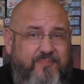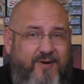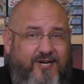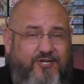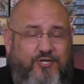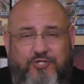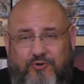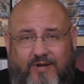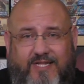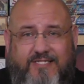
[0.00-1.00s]
to monitor
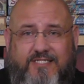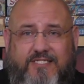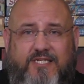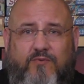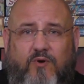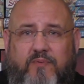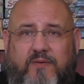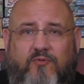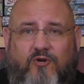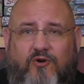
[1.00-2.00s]
trends and see what
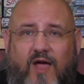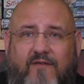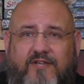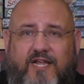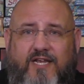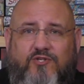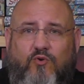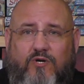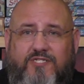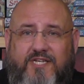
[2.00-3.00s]
people are gravitating
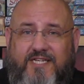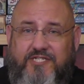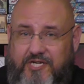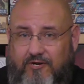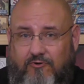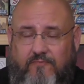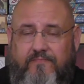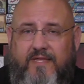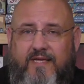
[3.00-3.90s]
towards in general.